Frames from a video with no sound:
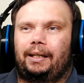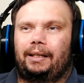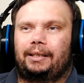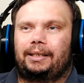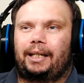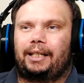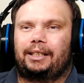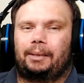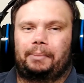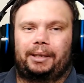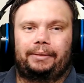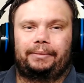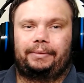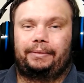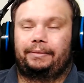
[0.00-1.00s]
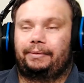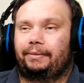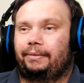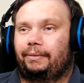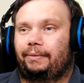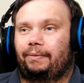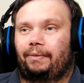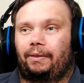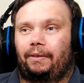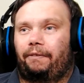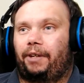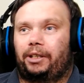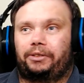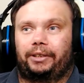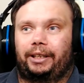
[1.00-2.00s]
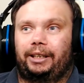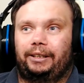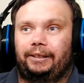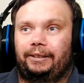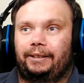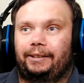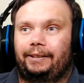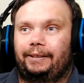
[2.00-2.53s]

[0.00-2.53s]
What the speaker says: going to say something. Eventually.